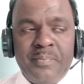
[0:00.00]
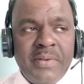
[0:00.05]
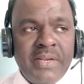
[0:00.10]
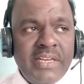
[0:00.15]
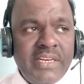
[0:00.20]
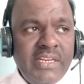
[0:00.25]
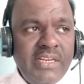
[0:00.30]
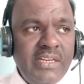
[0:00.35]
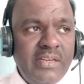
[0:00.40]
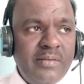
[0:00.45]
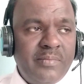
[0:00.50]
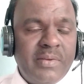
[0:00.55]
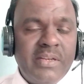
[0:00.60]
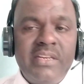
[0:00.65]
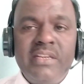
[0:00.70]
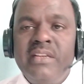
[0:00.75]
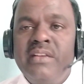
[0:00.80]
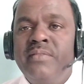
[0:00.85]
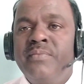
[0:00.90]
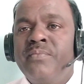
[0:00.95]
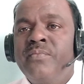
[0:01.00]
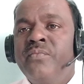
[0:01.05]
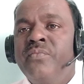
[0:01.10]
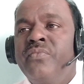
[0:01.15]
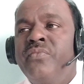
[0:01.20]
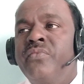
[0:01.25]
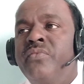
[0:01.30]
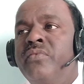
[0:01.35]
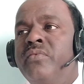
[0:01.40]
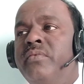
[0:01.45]
very
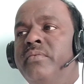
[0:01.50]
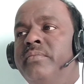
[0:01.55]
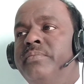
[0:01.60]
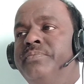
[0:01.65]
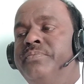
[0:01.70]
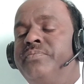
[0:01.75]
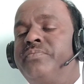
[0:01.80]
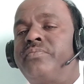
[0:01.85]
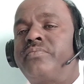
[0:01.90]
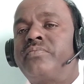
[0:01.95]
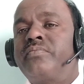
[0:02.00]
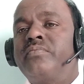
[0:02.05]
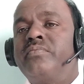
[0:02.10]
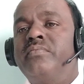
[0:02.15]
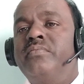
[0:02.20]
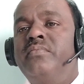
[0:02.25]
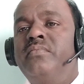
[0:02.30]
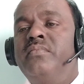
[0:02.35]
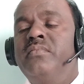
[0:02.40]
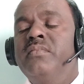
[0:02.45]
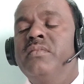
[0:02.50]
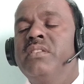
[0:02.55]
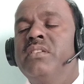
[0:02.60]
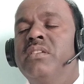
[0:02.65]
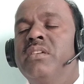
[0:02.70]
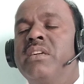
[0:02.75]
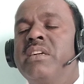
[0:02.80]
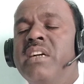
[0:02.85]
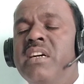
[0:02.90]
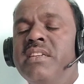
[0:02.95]
mm,
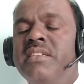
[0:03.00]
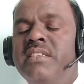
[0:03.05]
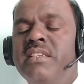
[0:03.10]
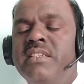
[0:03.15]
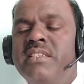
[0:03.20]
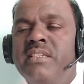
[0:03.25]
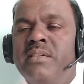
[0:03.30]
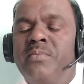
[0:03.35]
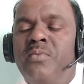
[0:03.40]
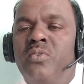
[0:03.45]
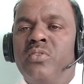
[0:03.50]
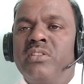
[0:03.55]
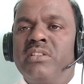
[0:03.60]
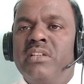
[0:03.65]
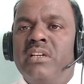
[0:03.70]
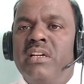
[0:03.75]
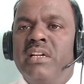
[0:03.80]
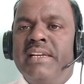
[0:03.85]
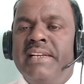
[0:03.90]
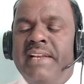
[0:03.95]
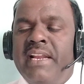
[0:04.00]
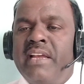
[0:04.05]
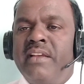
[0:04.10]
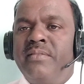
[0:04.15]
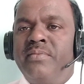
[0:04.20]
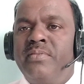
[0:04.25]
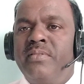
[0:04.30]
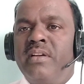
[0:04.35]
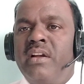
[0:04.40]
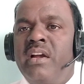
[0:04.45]
conscious about the
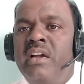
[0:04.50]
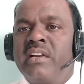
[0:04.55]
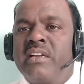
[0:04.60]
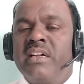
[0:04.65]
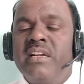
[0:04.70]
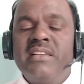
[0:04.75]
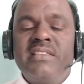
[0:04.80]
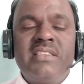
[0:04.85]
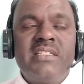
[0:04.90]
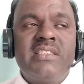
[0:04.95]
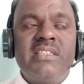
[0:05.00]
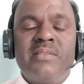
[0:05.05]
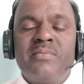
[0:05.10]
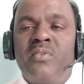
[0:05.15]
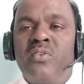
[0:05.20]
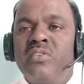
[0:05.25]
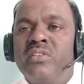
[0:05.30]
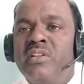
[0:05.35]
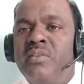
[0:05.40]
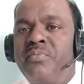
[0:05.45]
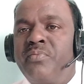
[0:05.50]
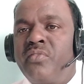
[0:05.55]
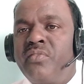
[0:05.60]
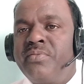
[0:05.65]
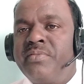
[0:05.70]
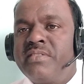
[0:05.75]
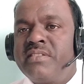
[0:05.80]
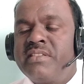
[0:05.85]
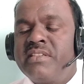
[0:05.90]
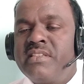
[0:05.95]
life, conscious about the
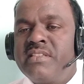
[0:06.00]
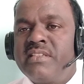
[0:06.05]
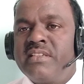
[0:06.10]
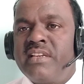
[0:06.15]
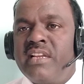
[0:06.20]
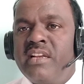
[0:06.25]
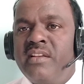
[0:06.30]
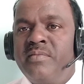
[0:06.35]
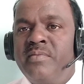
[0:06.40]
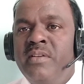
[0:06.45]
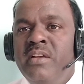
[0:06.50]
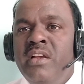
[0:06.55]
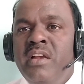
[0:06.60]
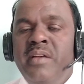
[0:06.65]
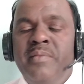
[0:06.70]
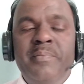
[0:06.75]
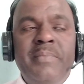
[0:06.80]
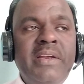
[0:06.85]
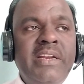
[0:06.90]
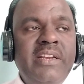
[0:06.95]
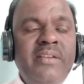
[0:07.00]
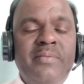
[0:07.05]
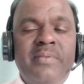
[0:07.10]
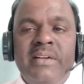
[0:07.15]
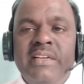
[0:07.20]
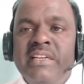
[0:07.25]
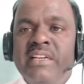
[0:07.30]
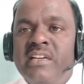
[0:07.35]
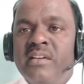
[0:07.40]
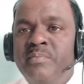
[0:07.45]
professional's life.
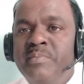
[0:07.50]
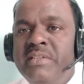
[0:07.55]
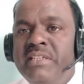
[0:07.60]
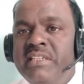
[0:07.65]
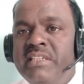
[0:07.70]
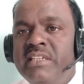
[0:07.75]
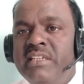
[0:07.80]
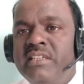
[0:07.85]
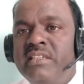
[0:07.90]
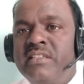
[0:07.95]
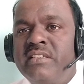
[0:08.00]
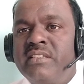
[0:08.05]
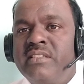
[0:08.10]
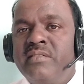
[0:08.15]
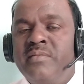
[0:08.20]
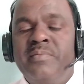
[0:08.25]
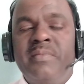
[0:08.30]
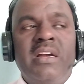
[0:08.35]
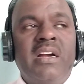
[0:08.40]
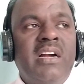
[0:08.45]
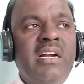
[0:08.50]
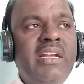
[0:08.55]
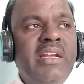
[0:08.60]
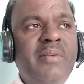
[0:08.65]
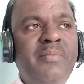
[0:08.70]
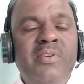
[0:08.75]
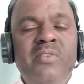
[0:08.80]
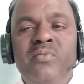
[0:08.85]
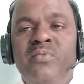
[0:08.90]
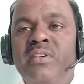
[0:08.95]
Anybody committed,
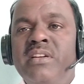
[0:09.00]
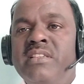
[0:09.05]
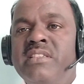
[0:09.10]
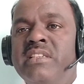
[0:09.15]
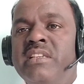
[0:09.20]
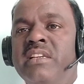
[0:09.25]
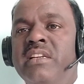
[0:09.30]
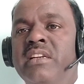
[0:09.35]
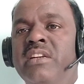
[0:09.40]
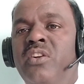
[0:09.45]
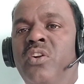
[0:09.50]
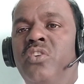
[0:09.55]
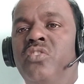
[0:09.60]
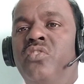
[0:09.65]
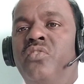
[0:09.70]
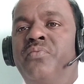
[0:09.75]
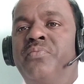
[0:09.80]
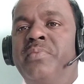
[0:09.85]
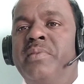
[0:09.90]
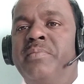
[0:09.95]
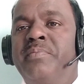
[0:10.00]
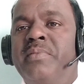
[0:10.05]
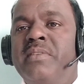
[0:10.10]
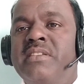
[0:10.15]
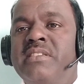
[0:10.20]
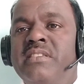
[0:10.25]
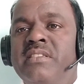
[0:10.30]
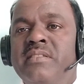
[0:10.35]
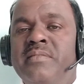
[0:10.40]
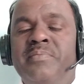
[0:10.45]
everyone's a lot of
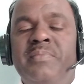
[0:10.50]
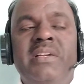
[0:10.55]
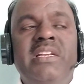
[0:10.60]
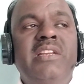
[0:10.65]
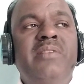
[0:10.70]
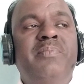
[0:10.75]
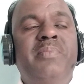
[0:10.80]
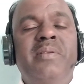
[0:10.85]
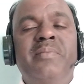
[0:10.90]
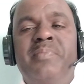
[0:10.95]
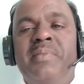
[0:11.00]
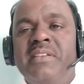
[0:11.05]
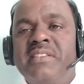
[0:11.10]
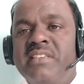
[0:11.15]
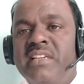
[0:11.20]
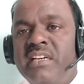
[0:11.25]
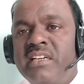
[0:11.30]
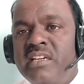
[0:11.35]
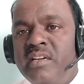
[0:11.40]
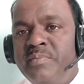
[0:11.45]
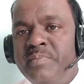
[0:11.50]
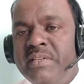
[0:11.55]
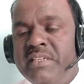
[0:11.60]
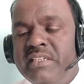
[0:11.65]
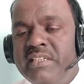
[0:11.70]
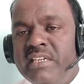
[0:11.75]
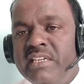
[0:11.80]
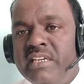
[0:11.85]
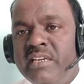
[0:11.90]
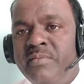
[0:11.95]
people, many people are
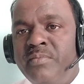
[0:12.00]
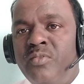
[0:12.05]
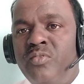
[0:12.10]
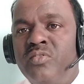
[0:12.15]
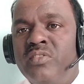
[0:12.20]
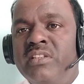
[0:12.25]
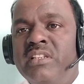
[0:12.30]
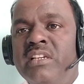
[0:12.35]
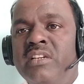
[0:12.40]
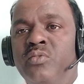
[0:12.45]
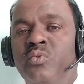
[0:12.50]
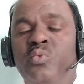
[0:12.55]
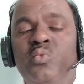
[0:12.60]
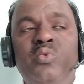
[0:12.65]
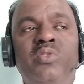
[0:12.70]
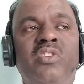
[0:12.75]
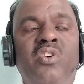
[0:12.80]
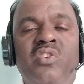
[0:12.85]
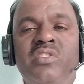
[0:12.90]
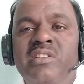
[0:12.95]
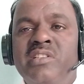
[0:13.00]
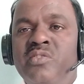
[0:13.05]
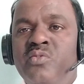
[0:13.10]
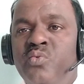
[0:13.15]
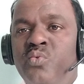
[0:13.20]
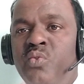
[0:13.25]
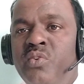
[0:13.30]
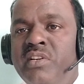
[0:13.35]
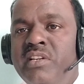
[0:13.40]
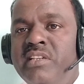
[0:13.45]
committed about the
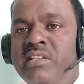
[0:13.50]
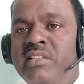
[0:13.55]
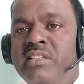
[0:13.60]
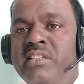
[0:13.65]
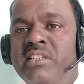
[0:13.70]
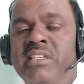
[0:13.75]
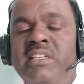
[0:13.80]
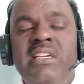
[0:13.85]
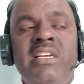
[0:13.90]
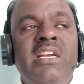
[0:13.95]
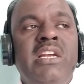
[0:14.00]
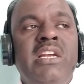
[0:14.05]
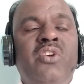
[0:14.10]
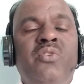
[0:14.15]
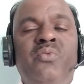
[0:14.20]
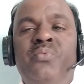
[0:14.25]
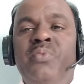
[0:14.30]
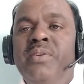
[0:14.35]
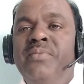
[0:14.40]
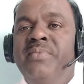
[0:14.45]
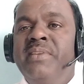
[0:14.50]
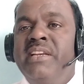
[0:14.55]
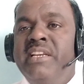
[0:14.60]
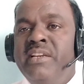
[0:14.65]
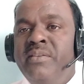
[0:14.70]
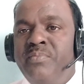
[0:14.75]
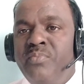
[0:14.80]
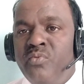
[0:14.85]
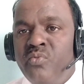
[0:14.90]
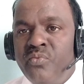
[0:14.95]
2023 we will
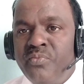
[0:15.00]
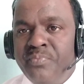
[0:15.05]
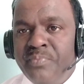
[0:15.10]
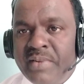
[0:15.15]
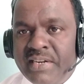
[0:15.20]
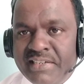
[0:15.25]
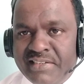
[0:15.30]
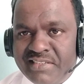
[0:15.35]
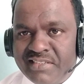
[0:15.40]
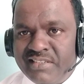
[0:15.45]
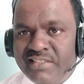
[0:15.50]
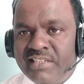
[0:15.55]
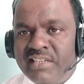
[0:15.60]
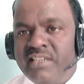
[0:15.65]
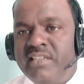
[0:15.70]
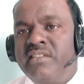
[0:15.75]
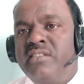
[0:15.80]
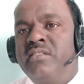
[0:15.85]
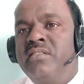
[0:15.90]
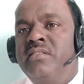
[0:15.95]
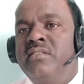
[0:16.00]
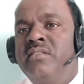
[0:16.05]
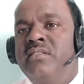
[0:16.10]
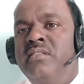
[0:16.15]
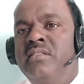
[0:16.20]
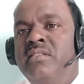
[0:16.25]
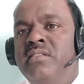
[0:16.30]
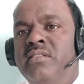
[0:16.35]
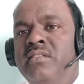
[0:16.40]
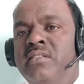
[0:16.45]
improvement
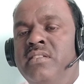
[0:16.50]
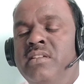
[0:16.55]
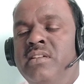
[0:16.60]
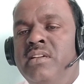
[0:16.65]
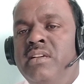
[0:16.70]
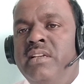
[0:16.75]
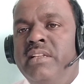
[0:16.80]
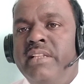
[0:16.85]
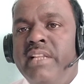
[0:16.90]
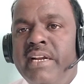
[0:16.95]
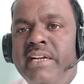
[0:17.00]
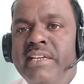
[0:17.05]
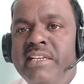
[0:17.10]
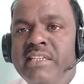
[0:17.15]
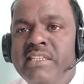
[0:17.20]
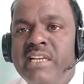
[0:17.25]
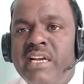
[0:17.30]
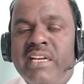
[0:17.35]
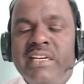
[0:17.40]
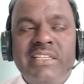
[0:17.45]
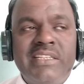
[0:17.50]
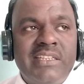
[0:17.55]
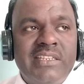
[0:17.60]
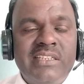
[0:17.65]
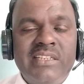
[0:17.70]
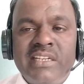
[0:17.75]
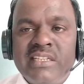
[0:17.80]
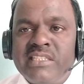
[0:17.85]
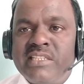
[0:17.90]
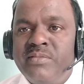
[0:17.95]
that is our
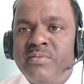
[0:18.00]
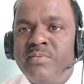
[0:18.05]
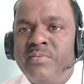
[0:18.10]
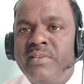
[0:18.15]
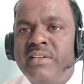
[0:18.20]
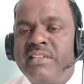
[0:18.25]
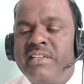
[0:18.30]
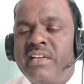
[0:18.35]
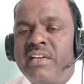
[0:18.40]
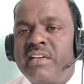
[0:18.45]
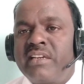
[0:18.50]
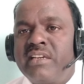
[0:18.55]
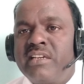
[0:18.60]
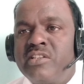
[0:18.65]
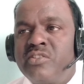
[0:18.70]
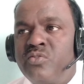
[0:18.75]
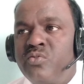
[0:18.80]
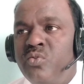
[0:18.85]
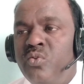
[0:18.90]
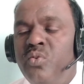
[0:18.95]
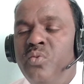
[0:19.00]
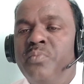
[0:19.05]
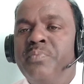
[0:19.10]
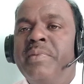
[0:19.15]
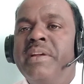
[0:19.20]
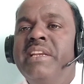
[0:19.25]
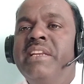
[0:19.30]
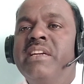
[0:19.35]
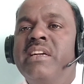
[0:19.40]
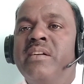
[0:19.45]
achievable target. So
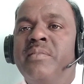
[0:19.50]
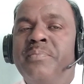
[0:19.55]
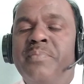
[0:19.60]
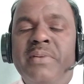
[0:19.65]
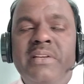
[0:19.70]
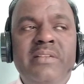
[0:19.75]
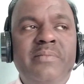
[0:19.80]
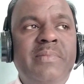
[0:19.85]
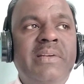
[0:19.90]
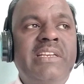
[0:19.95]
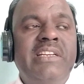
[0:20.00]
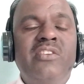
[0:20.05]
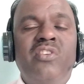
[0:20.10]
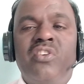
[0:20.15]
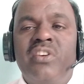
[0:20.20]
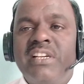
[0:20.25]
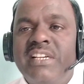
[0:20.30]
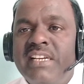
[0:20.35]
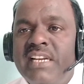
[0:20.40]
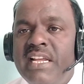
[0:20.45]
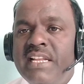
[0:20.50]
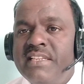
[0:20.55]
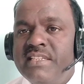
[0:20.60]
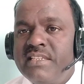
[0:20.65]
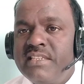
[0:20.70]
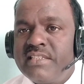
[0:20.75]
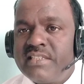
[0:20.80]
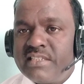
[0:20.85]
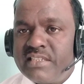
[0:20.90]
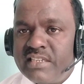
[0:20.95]
many company, many
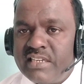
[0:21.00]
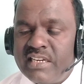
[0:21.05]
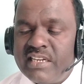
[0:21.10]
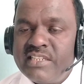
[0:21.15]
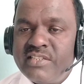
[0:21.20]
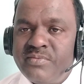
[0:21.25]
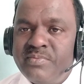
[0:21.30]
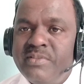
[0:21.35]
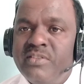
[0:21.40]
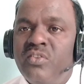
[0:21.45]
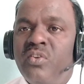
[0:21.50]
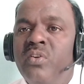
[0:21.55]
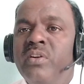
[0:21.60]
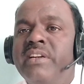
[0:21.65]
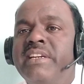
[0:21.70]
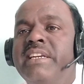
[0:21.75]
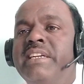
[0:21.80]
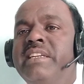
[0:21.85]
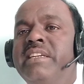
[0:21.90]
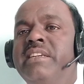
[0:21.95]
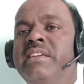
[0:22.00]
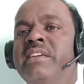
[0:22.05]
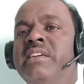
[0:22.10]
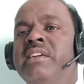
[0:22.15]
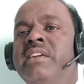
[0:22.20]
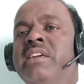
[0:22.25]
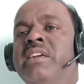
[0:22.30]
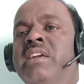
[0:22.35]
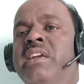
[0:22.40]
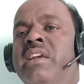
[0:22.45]
organizations has been already
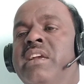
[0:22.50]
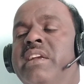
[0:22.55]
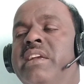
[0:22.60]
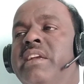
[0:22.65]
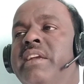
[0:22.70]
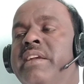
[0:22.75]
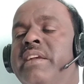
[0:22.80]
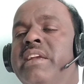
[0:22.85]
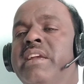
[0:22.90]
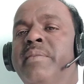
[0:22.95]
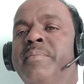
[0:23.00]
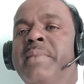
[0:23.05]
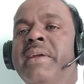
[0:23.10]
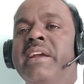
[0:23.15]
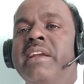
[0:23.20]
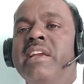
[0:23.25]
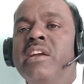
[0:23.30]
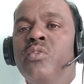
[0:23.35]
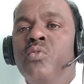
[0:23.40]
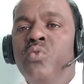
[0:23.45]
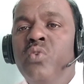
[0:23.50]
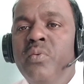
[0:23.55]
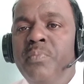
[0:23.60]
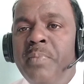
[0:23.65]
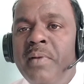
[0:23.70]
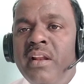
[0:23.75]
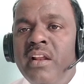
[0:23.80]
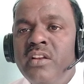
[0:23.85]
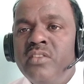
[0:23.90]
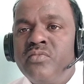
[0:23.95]
he make a good
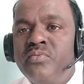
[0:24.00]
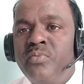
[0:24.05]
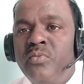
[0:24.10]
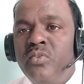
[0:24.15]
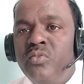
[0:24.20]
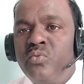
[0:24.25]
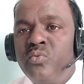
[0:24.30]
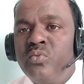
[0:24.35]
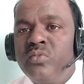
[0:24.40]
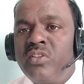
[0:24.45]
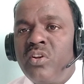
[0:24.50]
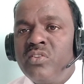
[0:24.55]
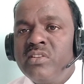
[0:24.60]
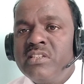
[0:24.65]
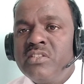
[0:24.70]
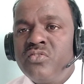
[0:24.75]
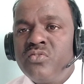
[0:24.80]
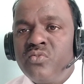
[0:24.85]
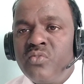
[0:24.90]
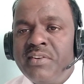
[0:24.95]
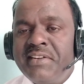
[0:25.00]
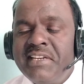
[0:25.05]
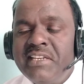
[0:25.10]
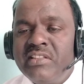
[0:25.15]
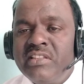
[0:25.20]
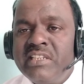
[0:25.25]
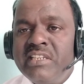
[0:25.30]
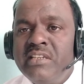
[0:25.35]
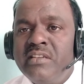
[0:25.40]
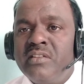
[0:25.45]
plans for
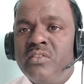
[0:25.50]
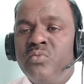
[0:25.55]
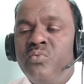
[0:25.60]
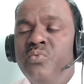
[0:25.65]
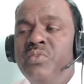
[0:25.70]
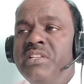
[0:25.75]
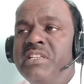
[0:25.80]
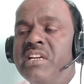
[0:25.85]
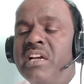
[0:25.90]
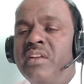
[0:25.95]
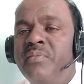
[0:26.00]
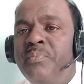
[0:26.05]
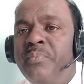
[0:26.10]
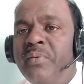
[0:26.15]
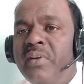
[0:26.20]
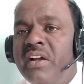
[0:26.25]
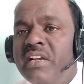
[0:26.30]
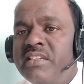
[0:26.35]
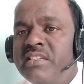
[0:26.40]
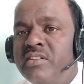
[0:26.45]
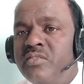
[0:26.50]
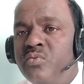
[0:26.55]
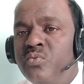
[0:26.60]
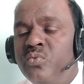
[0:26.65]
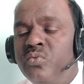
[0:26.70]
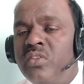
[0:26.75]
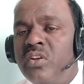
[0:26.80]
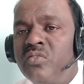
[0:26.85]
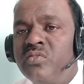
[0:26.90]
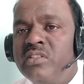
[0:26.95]
2023, which are past
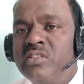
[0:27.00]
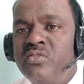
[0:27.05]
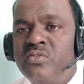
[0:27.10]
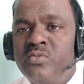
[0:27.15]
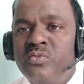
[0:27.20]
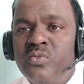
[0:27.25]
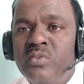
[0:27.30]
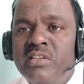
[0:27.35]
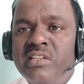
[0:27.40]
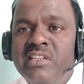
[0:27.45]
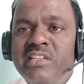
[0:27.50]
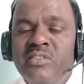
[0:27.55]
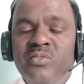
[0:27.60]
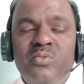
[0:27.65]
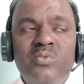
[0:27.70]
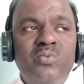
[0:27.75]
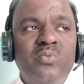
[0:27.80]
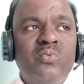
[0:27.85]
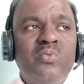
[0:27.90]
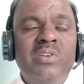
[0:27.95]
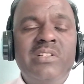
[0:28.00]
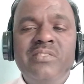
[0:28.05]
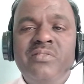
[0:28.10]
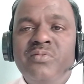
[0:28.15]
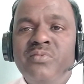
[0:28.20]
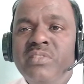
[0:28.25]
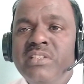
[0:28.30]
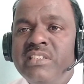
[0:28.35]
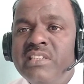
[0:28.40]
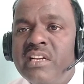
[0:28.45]
2022,
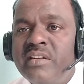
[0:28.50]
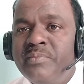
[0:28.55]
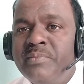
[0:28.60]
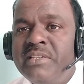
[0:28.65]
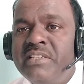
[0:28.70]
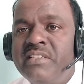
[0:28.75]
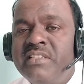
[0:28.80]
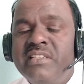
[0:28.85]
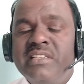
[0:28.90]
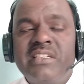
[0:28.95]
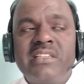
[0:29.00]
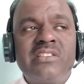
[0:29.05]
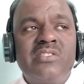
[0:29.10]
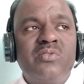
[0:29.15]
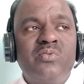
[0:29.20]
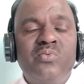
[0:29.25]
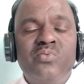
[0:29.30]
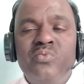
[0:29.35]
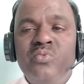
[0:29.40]
which are mistakes,